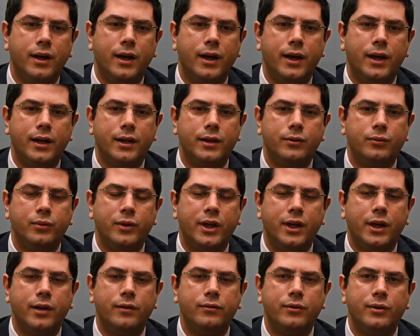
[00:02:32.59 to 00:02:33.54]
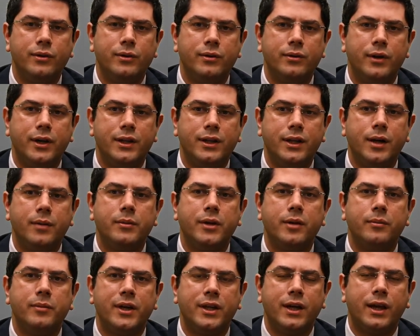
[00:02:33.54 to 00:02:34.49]
And we give you a
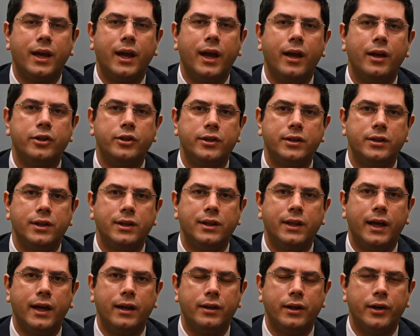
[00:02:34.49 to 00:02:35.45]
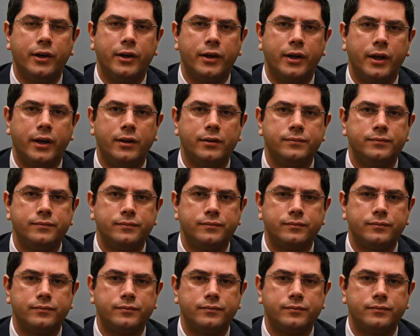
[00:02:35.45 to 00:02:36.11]
numbing medication in that area